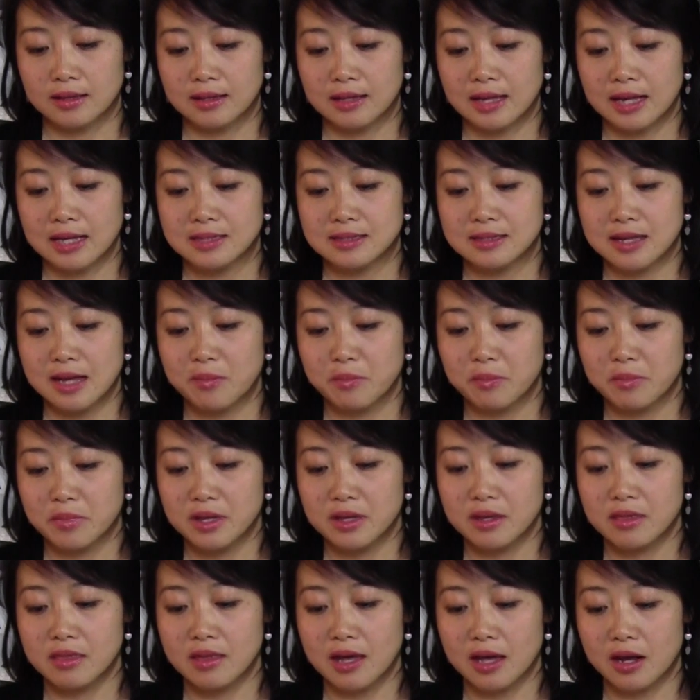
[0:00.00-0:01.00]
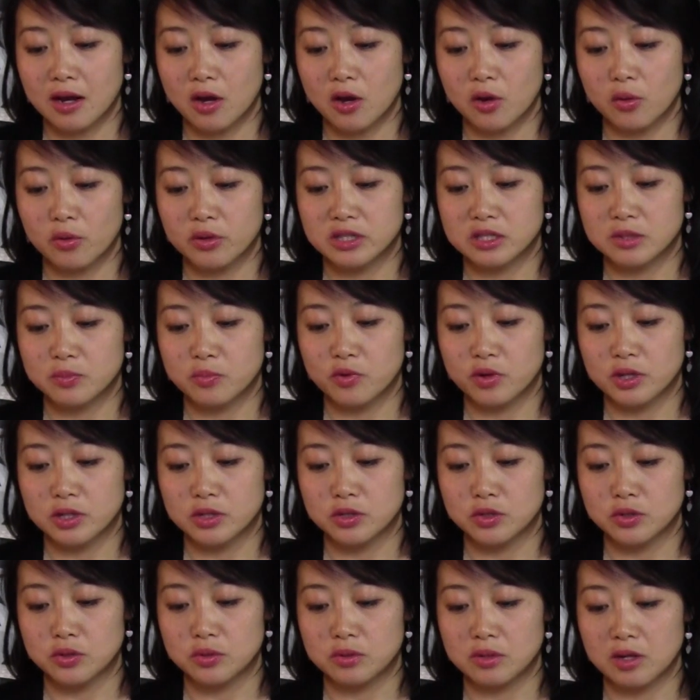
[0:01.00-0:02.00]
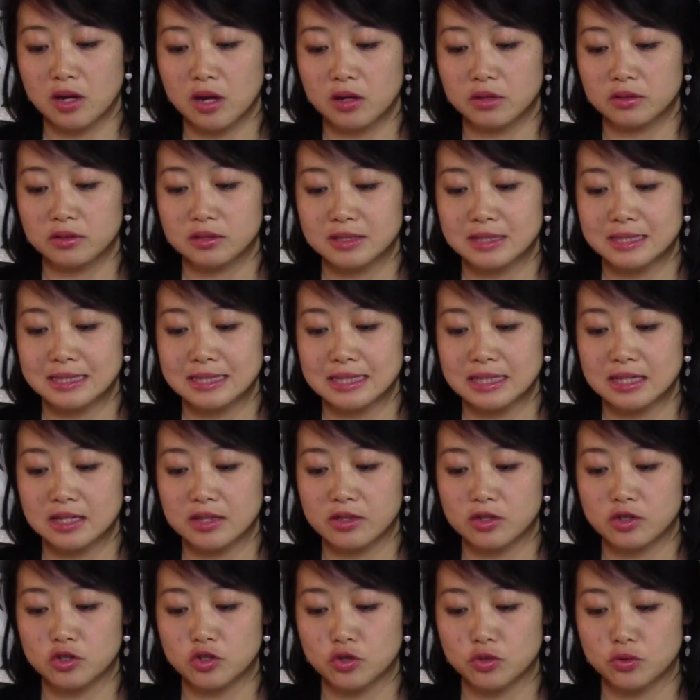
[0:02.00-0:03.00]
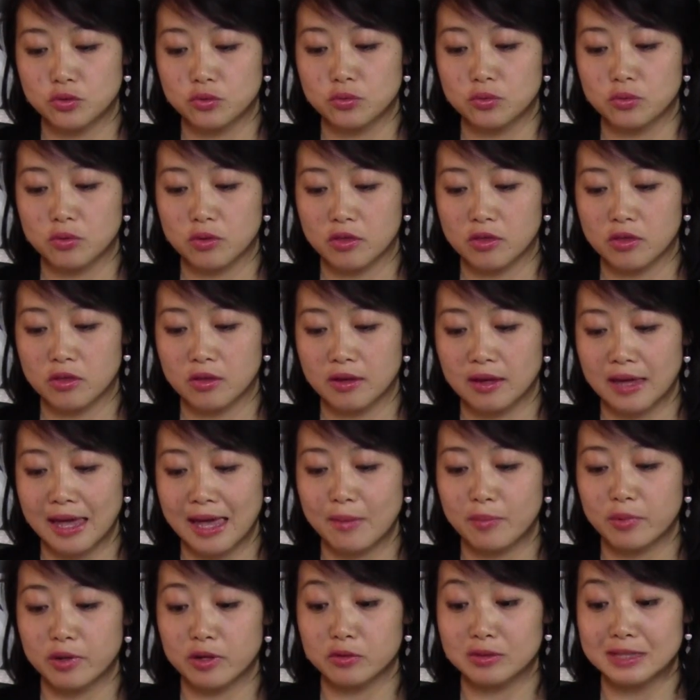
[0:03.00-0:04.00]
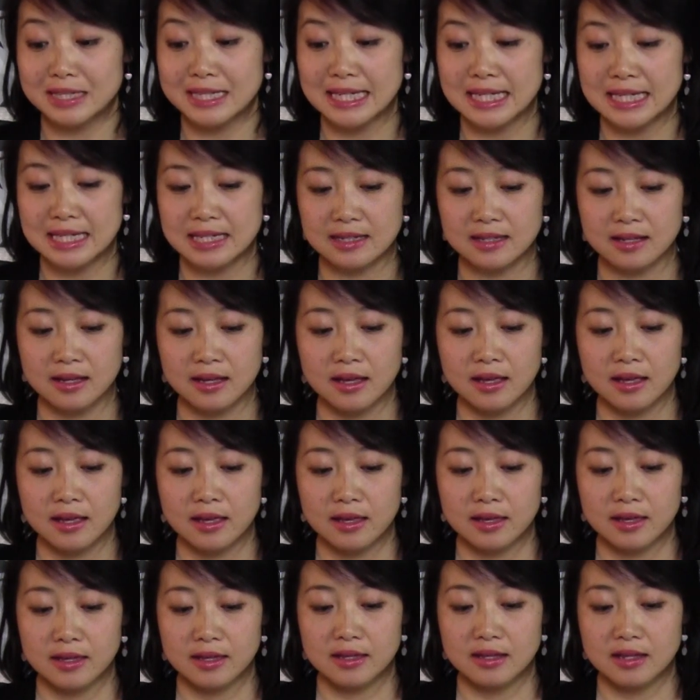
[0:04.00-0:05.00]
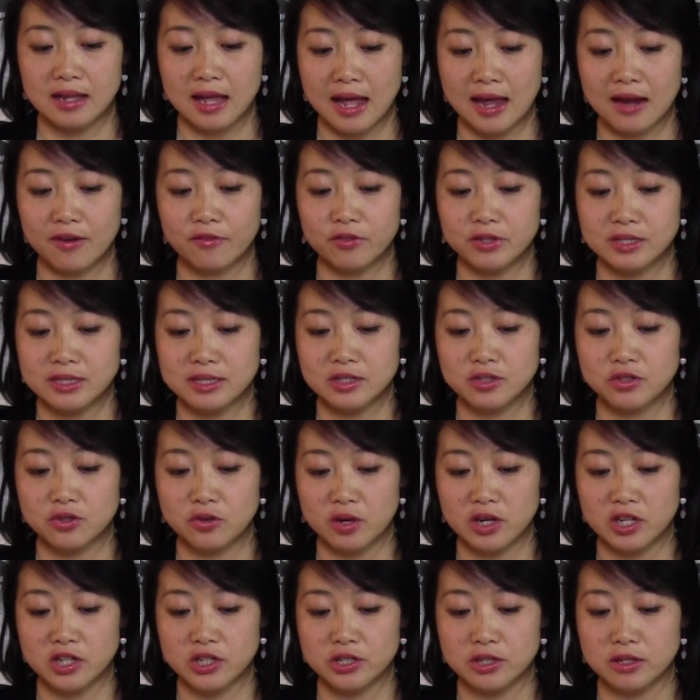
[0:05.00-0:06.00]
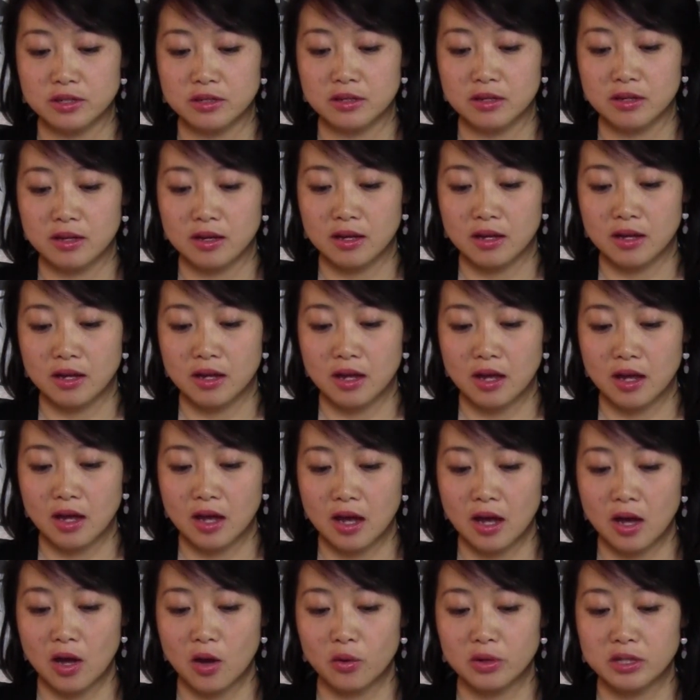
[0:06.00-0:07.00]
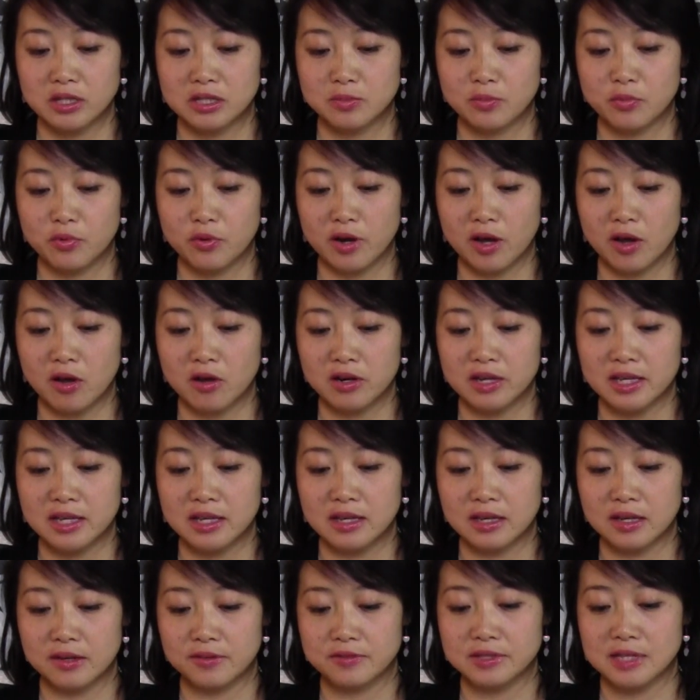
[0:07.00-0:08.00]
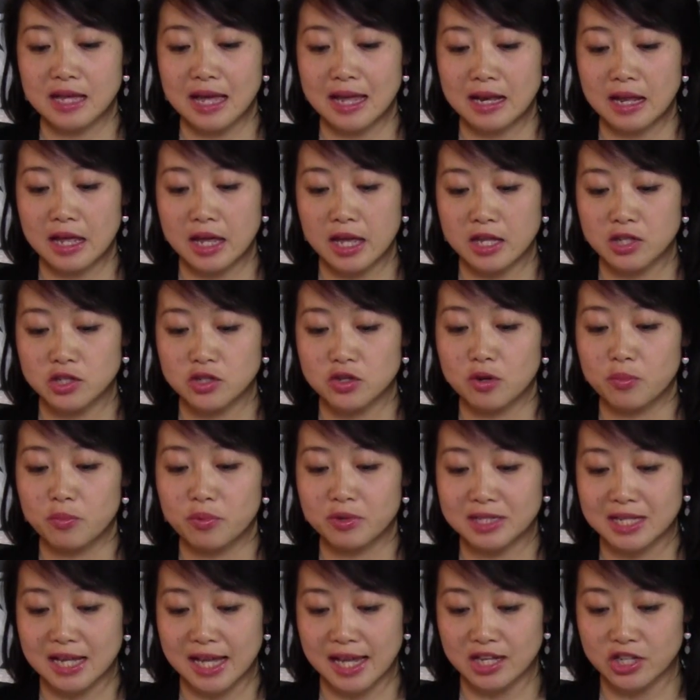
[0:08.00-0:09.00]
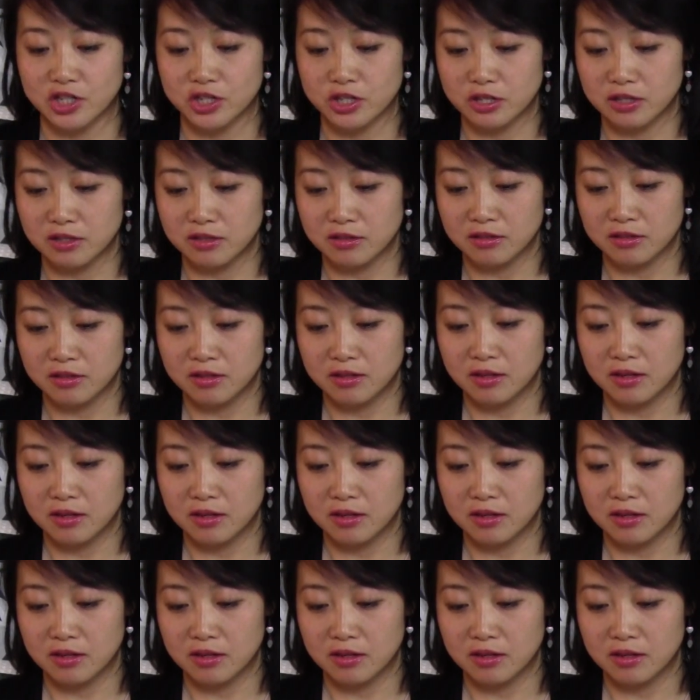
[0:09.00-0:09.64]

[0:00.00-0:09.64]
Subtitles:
Does that mean that Holy Spirit do not see the truth, capital T, in every situation? Holy Spirit only gives an interpretation?